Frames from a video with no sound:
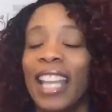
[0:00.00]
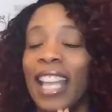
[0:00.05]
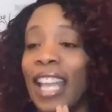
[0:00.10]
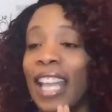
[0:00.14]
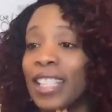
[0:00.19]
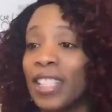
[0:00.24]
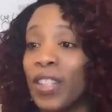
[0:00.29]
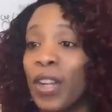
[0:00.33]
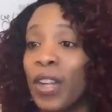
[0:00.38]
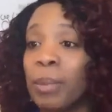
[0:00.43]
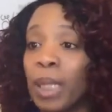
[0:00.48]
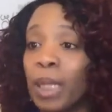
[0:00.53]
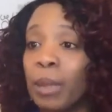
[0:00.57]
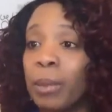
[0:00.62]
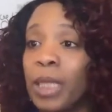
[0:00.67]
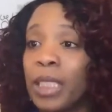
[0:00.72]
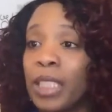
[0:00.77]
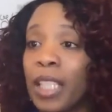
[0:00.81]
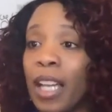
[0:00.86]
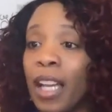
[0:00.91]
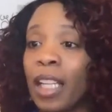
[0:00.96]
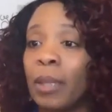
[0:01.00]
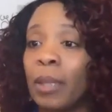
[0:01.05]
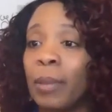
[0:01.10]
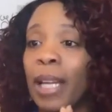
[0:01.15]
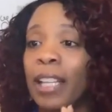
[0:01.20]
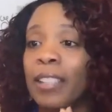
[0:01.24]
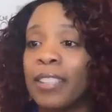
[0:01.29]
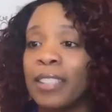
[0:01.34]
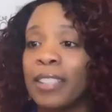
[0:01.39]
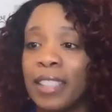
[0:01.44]
And so I'm going to be talking
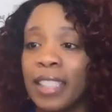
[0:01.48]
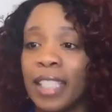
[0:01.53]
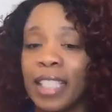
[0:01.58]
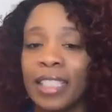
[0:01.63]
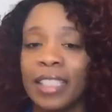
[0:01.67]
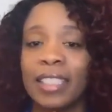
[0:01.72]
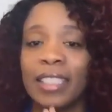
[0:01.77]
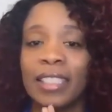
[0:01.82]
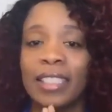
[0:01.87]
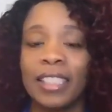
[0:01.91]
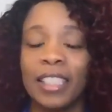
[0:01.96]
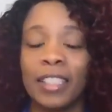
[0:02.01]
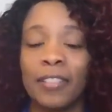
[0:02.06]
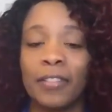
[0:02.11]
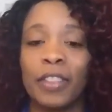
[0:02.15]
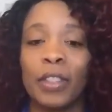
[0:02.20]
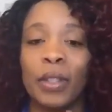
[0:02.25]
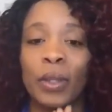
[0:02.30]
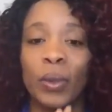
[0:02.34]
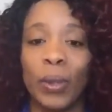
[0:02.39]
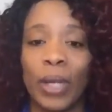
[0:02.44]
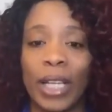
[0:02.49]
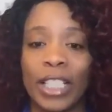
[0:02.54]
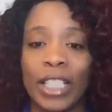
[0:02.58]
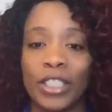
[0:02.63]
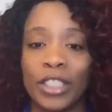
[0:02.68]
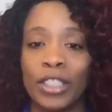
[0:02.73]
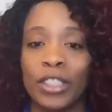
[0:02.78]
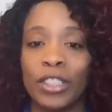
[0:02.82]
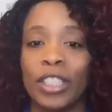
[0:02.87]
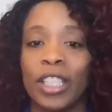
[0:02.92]
about 6 different
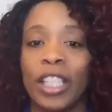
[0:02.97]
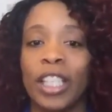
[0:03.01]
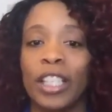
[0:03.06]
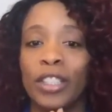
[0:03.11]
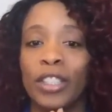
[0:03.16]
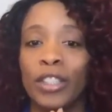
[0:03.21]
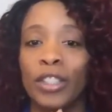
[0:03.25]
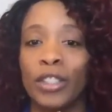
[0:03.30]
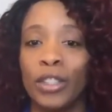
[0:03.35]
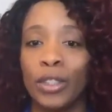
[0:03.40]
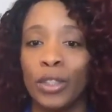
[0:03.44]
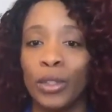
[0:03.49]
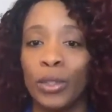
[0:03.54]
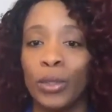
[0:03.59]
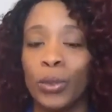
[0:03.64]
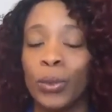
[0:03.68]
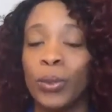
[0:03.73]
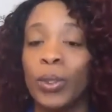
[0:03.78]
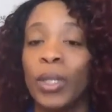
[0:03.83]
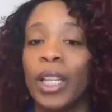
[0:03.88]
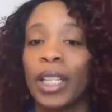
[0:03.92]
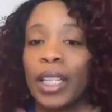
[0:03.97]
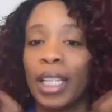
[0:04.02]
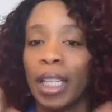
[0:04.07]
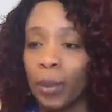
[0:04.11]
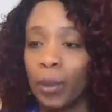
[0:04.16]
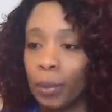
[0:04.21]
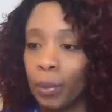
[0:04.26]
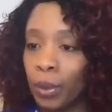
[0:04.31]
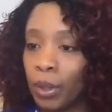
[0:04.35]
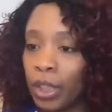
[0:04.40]
questions that you
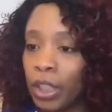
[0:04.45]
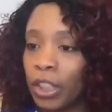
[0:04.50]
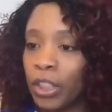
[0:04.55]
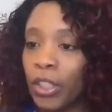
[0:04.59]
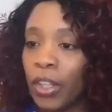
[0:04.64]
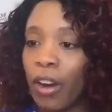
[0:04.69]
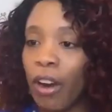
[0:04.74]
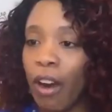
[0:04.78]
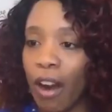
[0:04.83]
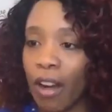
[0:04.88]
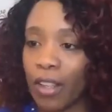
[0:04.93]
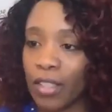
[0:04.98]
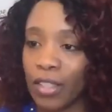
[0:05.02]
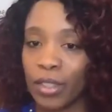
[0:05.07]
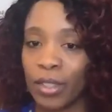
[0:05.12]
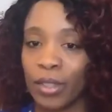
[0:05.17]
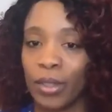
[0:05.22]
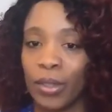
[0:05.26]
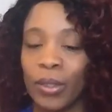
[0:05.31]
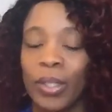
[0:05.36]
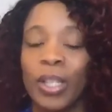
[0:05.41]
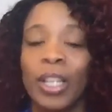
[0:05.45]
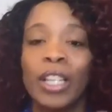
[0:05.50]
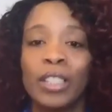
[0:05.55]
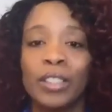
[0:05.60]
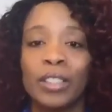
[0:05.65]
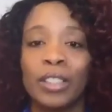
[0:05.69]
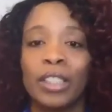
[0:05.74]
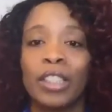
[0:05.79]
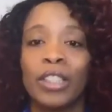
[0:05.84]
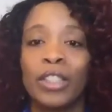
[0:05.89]
can put in your arsenal
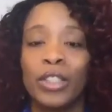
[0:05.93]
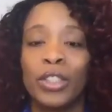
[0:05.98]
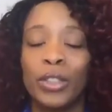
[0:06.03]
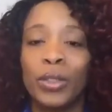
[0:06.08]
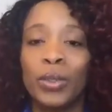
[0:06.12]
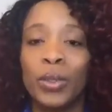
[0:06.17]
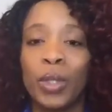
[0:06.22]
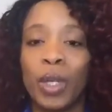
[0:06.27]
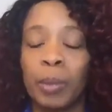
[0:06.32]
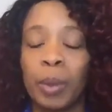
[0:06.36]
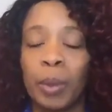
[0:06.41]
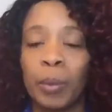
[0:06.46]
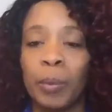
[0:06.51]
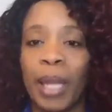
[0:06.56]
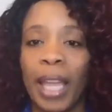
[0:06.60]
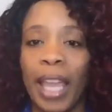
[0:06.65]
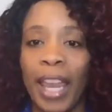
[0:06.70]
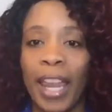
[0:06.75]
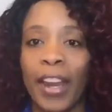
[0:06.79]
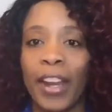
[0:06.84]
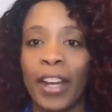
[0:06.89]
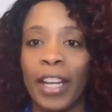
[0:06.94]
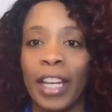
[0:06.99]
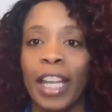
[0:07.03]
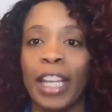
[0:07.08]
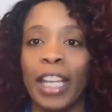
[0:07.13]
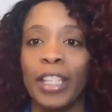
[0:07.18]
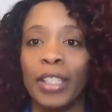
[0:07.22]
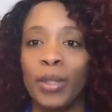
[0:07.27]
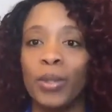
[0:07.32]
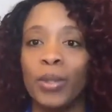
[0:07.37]
so that you are prepared
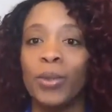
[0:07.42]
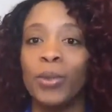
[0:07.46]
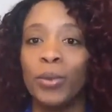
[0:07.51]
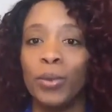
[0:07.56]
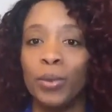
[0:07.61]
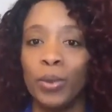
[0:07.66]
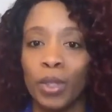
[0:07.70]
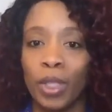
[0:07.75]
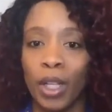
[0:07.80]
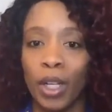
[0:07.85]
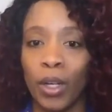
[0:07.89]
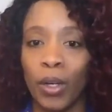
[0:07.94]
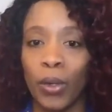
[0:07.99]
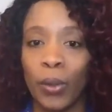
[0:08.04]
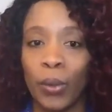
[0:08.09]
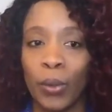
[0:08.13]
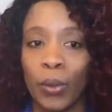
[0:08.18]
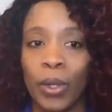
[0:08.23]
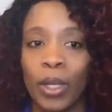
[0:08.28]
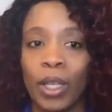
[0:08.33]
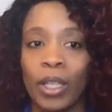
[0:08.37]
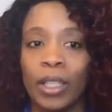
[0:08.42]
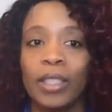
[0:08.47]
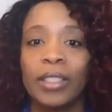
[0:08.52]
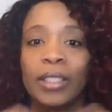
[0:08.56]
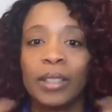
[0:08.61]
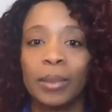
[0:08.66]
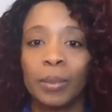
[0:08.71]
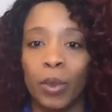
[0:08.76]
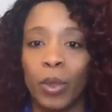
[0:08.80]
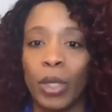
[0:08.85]
and you know
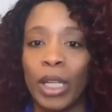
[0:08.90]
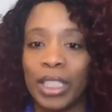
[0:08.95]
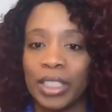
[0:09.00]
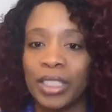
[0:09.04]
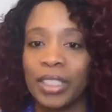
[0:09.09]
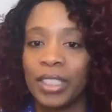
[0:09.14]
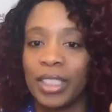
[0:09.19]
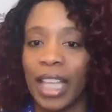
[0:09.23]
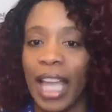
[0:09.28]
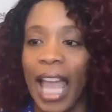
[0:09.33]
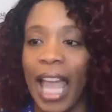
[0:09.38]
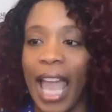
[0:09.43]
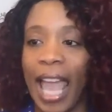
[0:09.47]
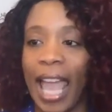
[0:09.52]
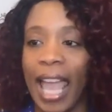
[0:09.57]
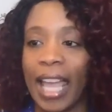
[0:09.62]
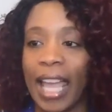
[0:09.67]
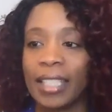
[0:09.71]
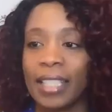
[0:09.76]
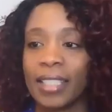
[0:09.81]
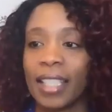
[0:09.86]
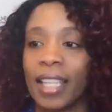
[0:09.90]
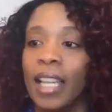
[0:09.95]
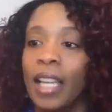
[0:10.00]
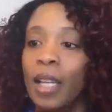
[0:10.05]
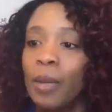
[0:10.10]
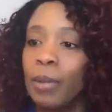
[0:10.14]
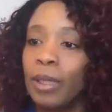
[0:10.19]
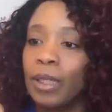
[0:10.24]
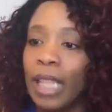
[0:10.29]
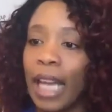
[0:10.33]
some questions to ask,
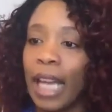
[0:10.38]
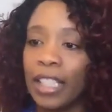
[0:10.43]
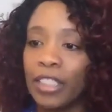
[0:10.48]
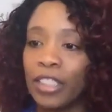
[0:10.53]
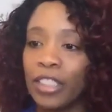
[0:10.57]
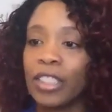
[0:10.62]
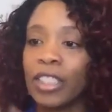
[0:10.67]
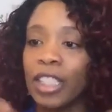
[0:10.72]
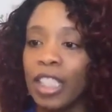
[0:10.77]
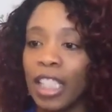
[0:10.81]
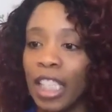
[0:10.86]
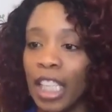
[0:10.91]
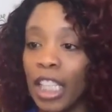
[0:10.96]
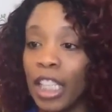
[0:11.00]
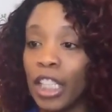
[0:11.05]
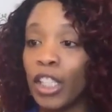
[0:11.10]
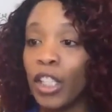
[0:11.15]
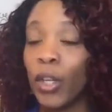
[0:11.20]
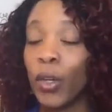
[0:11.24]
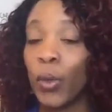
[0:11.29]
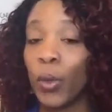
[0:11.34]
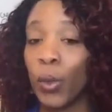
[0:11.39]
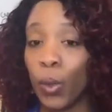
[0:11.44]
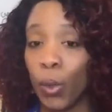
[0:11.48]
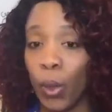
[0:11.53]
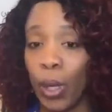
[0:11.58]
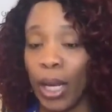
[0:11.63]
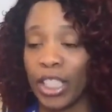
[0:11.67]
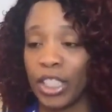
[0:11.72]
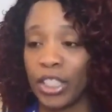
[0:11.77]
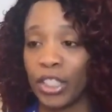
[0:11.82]
but not just any old
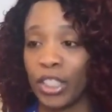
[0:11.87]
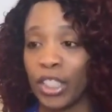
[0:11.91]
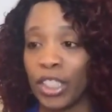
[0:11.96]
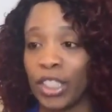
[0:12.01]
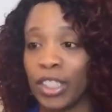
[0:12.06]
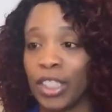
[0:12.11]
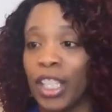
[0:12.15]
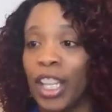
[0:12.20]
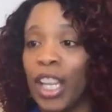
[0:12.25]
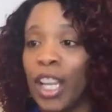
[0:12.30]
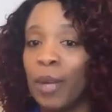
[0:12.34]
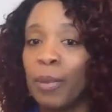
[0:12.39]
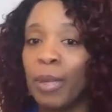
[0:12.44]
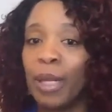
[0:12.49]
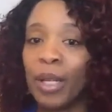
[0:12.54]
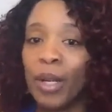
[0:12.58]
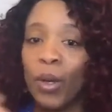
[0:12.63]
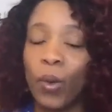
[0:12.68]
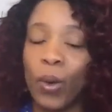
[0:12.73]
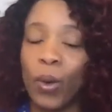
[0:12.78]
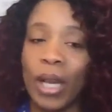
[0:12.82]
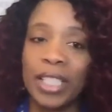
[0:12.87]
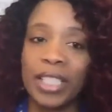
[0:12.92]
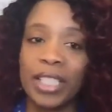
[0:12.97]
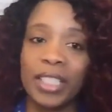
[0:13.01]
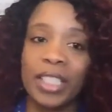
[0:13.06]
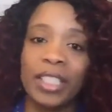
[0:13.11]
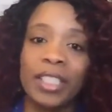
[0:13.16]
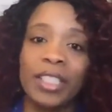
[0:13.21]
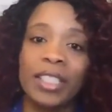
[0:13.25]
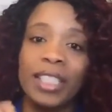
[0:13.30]
questions, but
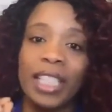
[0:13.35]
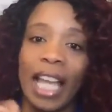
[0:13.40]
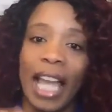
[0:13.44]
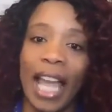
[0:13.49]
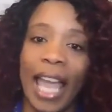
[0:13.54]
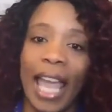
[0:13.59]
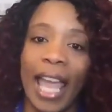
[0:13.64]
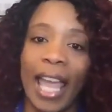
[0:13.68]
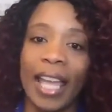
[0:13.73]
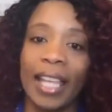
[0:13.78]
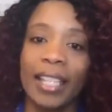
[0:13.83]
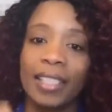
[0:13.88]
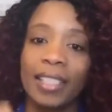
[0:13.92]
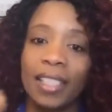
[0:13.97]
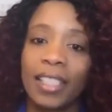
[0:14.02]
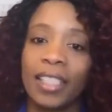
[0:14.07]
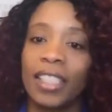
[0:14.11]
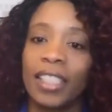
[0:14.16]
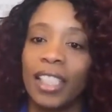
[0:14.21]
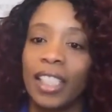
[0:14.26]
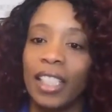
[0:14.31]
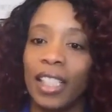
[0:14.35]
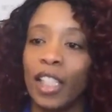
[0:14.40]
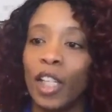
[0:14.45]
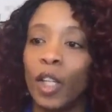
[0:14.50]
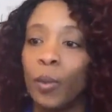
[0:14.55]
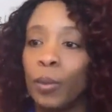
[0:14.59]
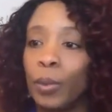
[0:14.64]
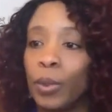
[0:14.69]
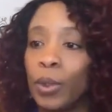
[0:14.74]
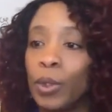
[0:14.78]
questions to ask to
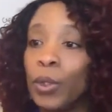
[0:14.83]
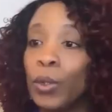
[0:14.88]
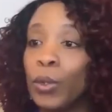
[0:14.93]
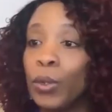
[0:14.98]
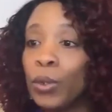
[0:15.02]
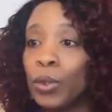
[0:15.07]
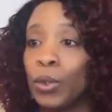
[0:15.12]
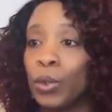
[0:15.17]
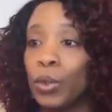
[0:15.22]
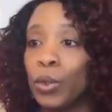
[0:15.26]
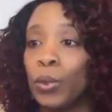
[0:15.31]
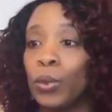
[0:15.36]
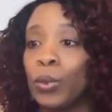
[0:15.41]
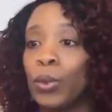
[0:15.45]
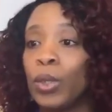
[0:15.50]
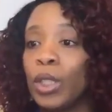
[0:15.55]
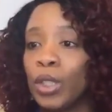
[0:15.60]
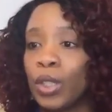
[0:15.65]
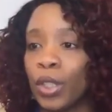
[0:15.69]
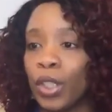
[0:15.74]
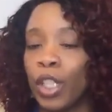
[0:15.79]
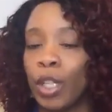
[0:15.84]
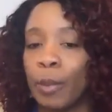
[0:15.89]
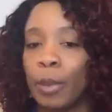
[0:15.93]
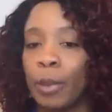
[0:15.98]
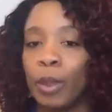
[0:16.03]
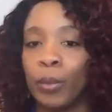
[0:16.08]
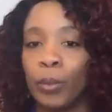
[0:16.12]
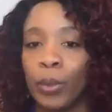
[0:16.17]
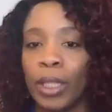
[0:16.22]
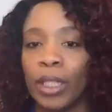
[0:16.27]
help you to
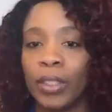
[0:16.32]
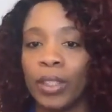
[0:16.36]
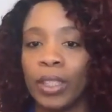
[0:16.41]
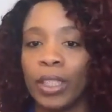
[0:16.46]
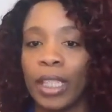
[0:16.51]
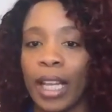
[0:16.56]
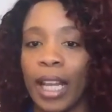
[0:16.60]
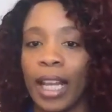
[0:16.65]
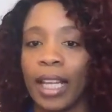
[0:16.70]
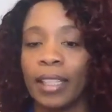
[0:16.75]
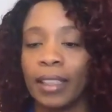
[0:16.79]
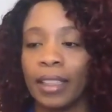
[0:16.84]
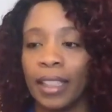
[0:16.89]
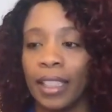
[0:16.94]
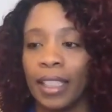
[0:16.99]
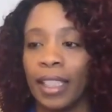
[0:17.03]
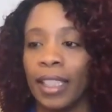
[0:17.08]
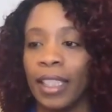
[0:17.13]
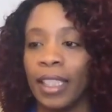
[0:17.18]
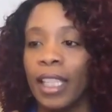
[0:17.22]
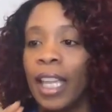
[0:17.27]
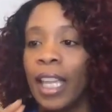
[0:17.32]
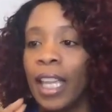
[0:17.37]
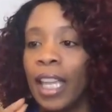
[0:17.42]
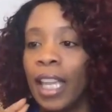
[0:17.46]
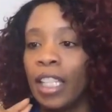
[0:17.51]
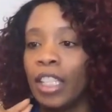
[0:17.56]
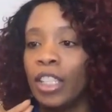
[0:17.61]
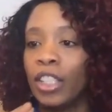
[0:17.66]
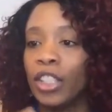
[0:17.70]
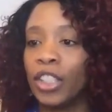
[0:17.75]
determine whether or not the
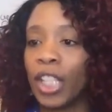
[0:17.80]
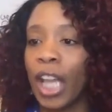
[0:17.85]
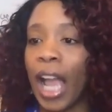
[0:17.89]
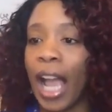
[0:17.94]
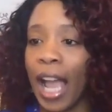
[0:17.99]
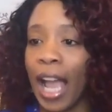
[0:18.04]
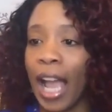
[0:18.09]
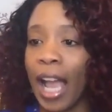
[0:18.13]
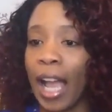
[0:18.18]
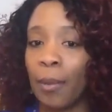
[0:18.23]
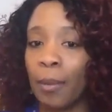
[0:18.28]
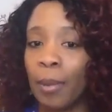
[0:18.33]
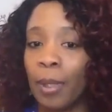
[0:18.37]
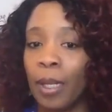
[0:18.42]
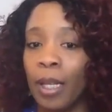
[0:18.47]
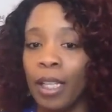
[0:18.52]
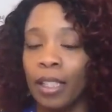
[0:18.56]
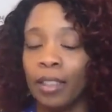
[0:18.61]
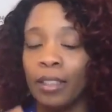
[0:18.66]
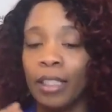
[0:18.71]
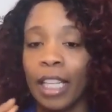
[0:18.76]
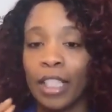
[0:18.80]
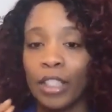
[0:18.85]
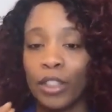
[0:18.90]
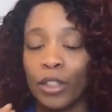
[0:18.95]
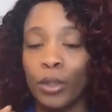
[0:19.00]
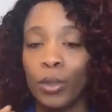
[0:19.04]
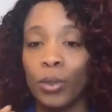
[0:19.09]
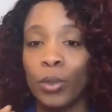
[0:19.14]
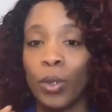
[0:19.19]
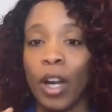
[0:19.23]
job that
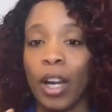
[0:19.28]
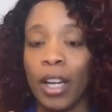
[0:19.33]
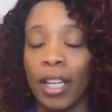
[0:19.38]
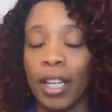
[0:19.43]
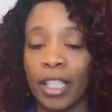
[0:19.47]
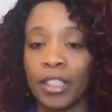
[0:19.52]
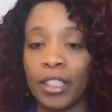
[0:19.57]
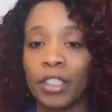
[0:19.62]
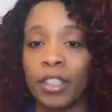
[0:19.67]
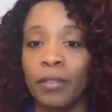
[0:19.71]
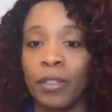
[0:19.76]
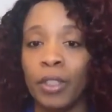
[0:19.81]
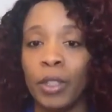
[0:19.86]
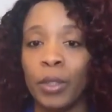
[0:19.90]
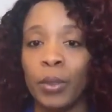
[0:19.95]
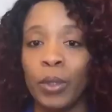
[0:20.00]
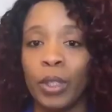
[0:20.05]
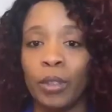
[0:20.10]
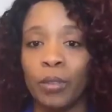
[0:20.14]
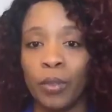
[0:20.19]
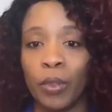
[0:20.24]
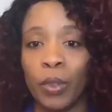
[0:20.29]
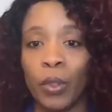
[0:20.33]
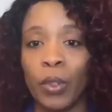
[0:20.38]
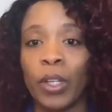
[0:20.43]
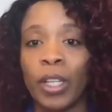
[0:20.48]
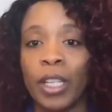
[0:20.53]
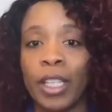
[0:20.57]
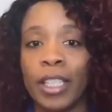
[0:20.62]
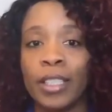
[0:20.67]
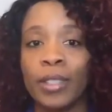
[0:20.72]
you are interviewing
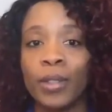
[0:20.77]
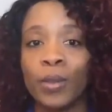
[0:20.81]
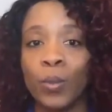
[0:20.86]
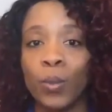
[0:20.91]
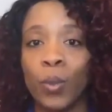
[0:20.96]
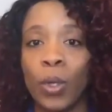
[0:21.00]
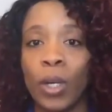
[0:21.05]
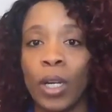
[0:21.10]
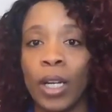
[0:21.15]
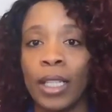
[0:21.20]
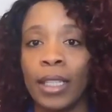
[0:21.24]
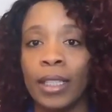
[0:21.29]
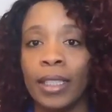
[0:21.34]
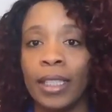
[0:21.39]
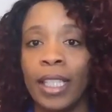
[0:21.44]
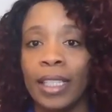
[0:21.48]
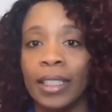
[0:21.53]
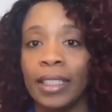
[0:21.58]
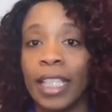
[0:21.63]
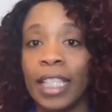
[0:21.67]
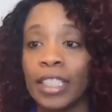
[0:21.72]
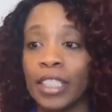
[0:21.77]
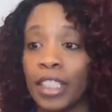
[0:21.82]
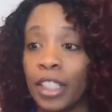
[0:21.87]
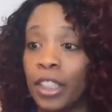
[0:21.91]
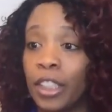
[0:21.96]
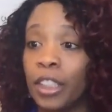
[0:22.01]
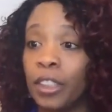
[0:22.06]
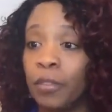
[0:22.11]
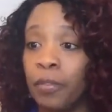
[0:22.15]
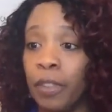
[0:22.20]
for is one that's a
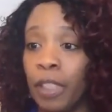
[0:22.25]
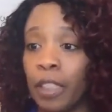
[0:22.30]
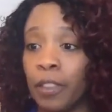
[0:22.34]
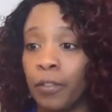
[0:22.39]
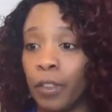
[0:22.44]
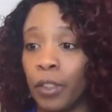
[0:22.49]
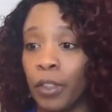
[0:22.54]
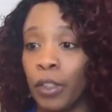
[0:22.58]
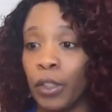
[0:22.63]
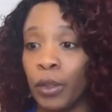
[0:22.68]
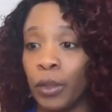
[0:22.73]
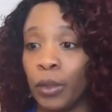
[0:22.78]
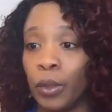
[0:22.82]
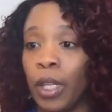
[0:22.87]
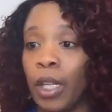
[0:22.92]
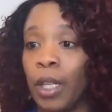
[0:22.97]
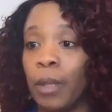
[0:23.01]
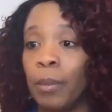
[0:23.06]
good fit for you.